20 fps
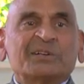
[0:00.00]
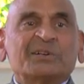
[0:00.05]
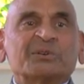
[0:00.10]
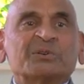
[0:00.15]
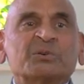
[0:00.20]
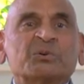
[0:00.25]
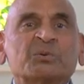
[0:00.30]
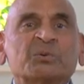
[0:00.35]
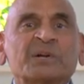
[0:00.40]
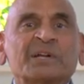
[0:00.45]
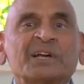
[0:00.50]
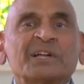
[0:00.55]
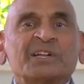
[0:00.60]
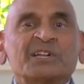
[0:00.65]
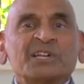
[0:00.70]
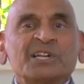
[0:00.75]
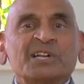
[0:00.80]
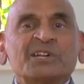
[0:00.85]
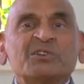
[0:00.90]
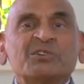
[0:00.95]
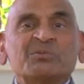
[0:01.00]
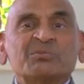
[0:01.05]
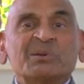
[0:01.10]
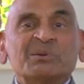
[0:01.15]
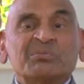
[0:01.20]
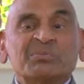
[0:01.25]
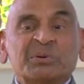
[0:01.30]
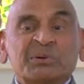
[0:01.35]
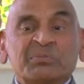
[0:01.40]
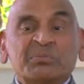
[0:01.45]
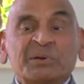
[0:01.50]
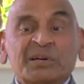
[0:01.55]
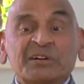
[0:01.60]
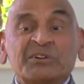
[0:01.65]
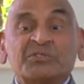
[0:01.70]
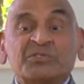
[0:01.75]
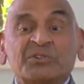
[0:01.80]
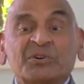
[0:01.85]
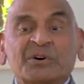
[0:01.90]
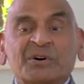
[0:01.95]
So what I need to be
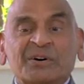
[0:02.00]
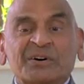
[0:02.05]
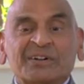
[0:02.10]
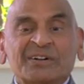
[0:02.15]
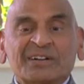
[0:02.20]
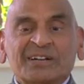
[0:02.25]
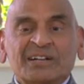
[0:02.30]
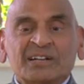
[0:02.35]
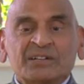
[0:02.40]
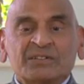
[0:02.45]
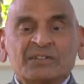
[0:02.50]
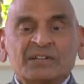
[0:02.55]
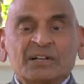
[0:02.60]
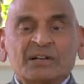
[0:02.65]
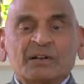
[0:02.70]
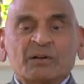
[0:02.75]
prepared for is